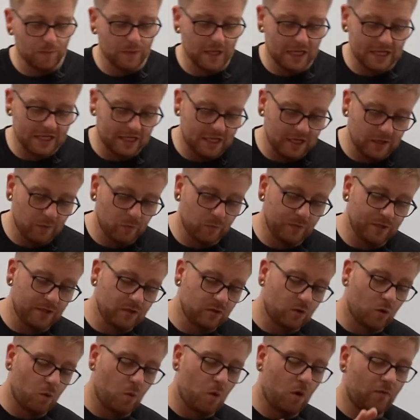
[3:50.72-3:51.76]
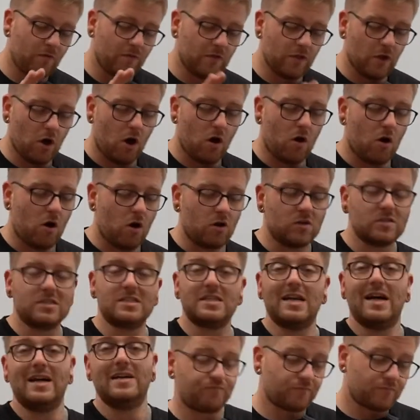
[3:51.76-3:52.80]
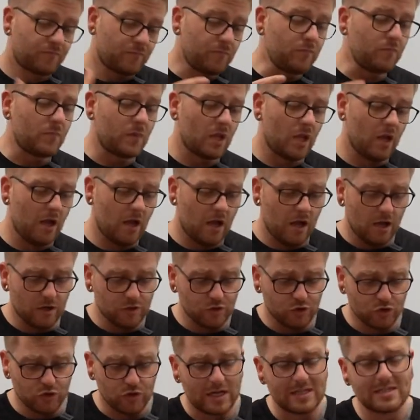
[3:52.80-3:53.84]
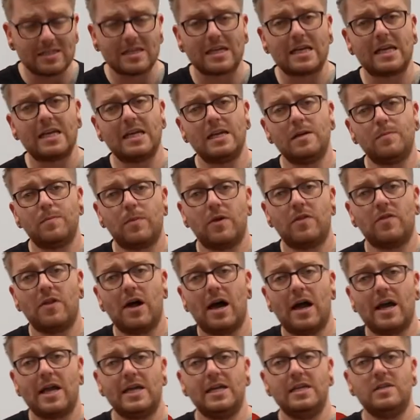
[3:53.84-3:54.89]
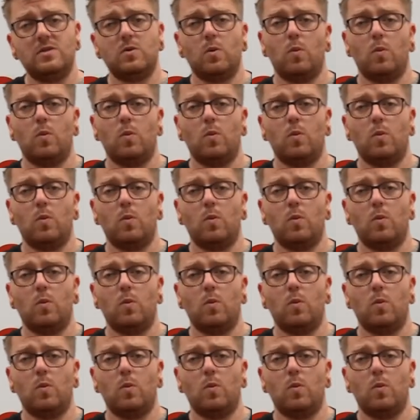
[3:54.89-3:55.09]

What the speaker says: blanket will go over the hot side and try to keep that heat